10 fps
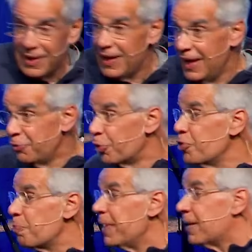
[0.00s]
And
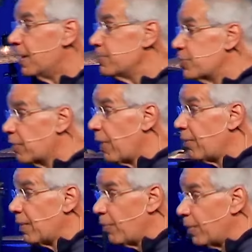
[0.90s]
Ruth becomes the
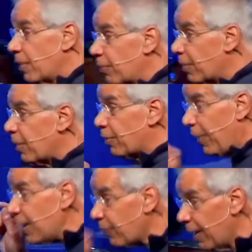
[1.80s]

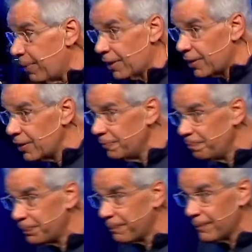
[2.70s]
great-great-great-great-great-great-grandmother
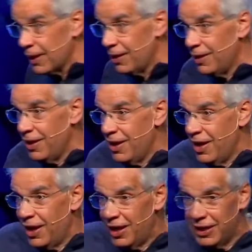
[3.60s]

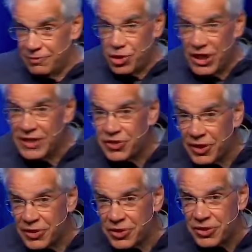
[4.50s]
of
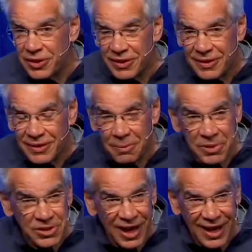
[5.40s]
Jesus, the
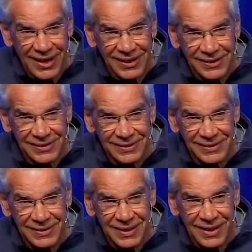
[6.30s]
Messiah.
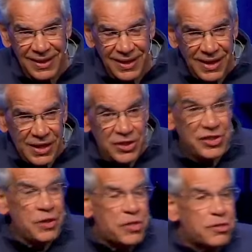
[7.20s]
You
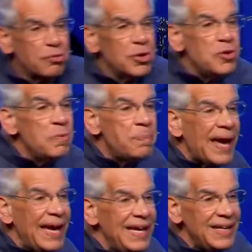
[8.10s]
see, through
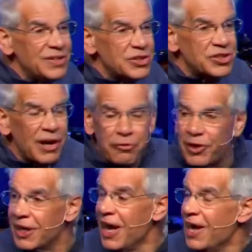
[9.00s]
pain and
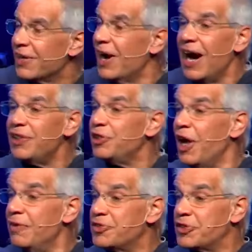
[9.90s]
suffering, God
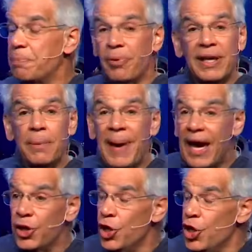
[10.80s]
loves to bring about